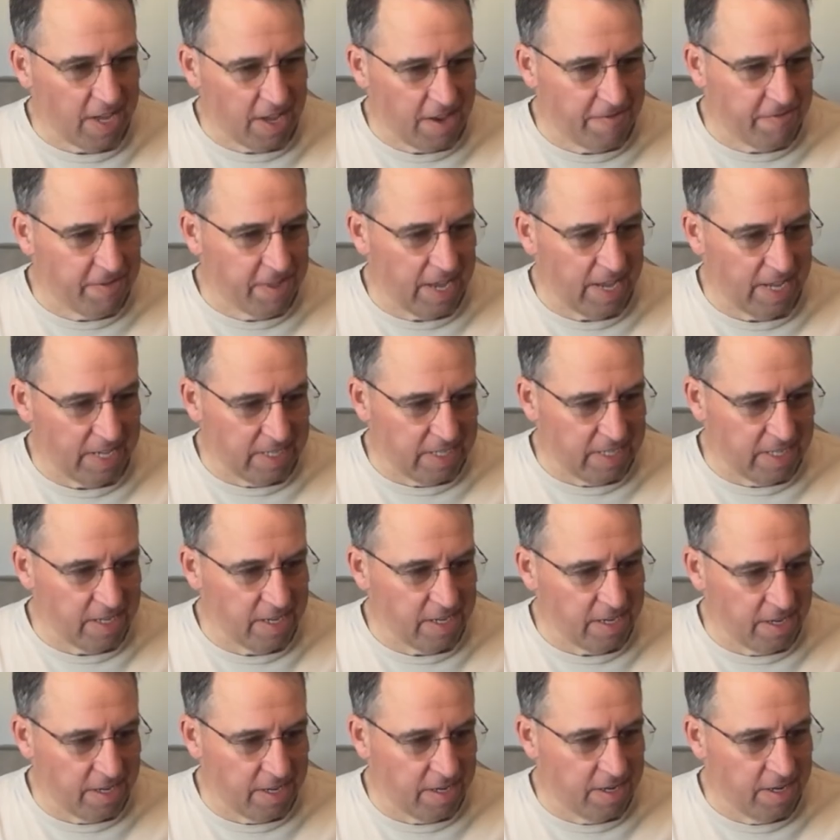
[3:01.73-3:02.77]
have that
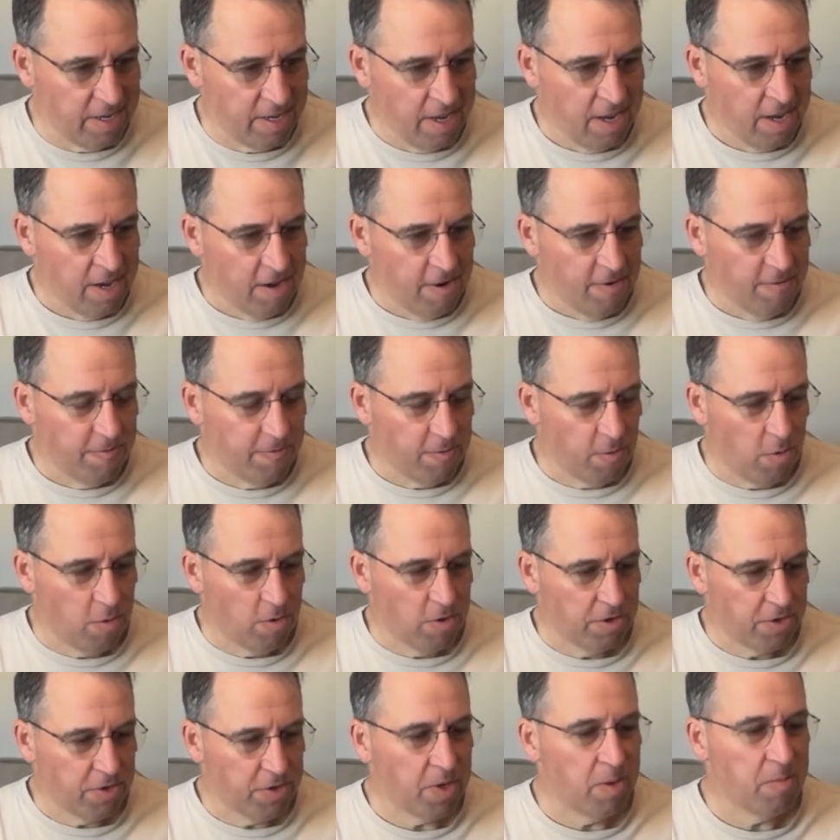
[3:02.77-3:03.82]
need
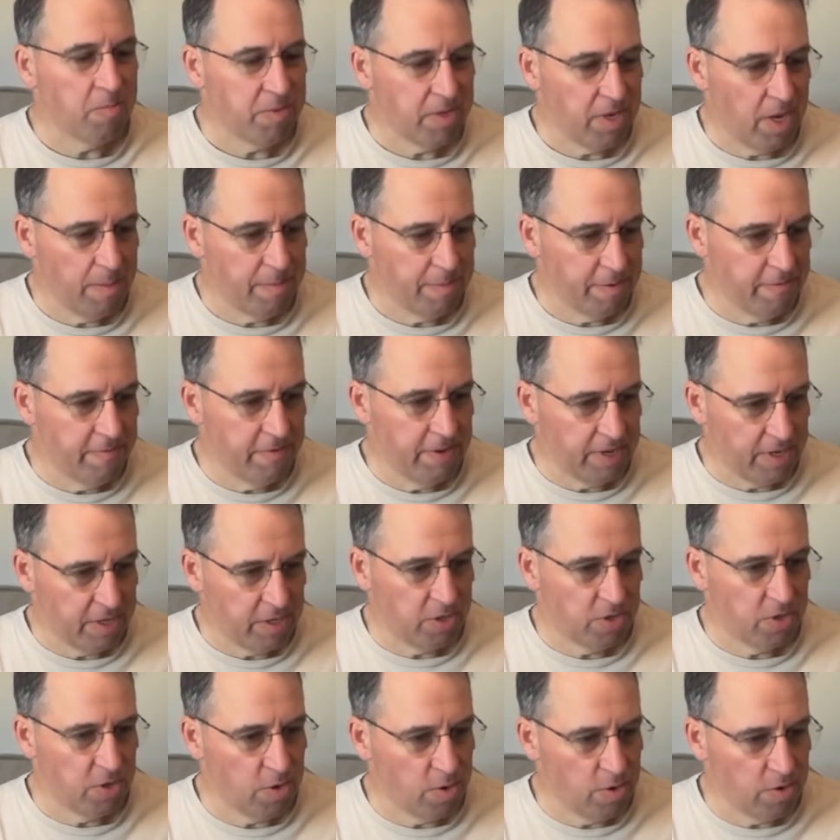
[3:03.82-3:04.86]
for some type of
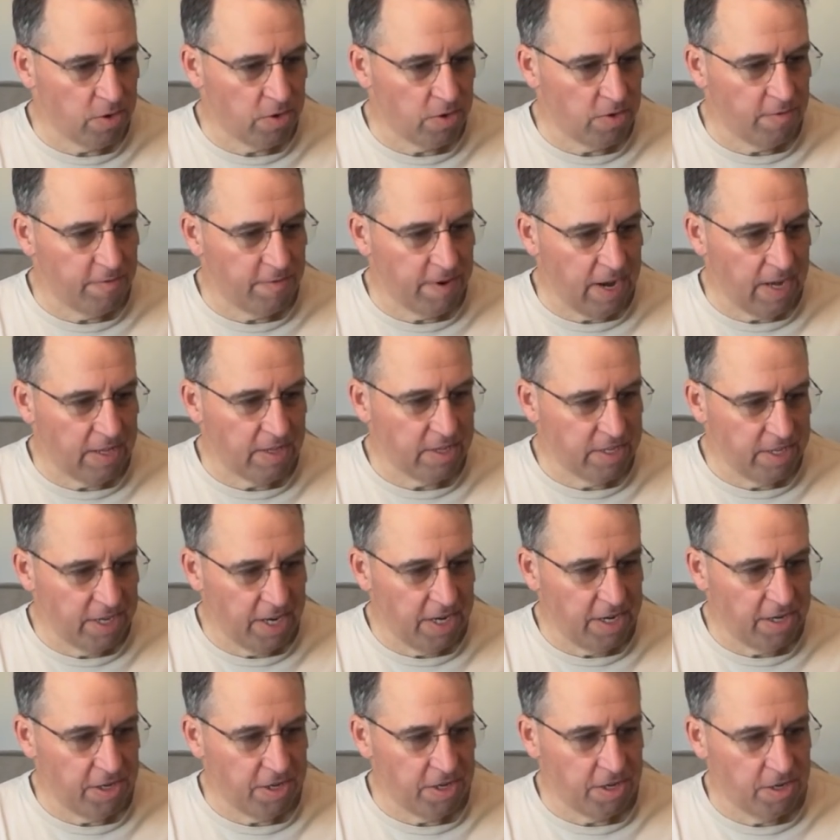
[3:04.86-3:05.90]
external
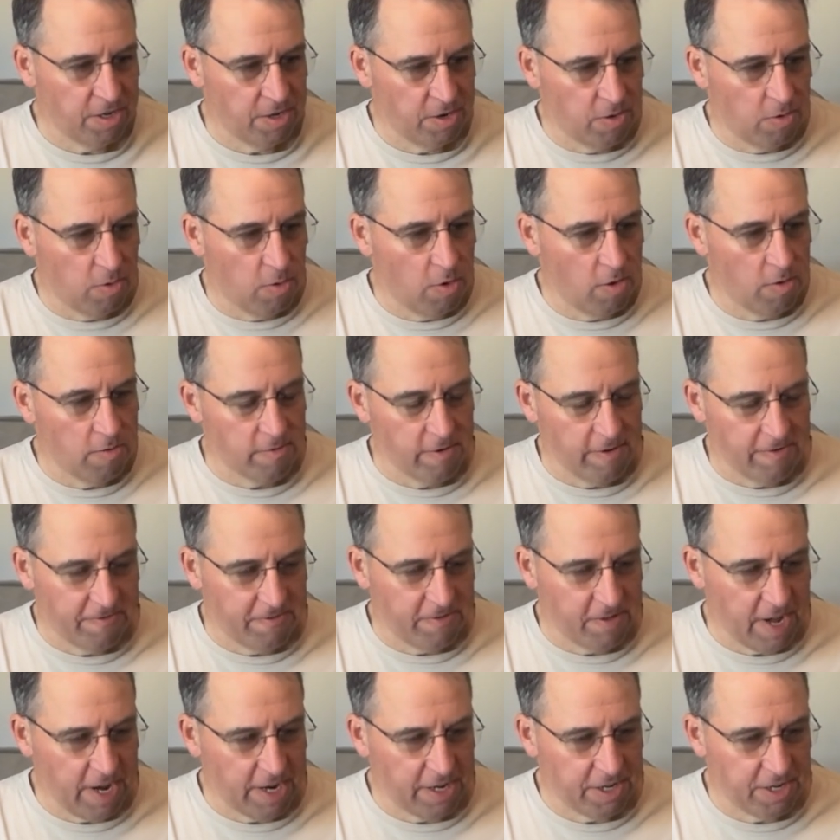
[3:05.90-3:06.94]
validation or
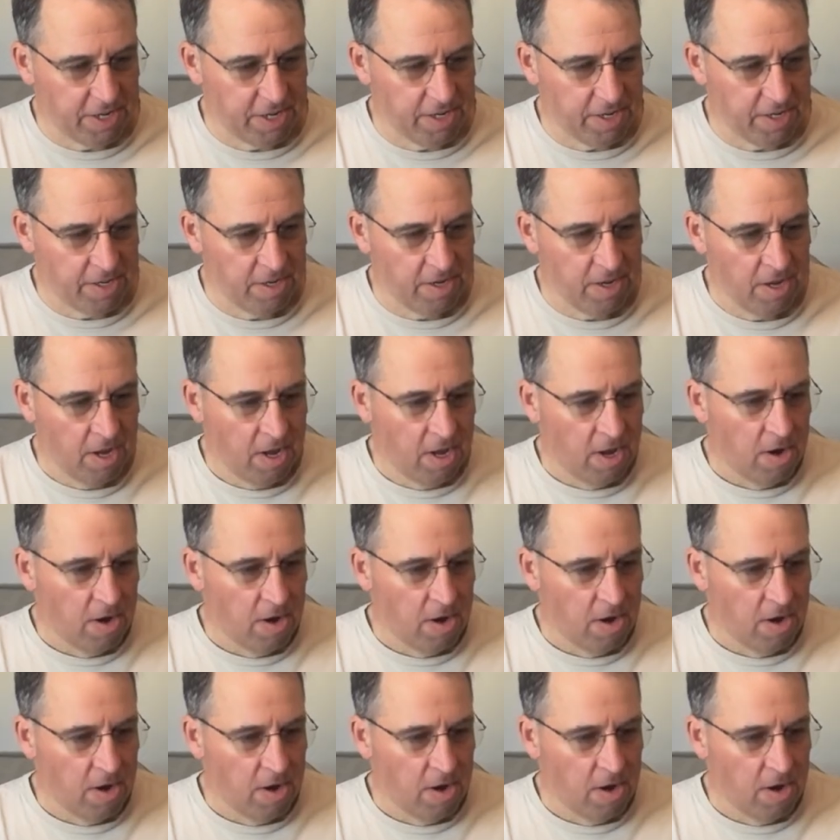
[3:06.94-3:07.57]
reflection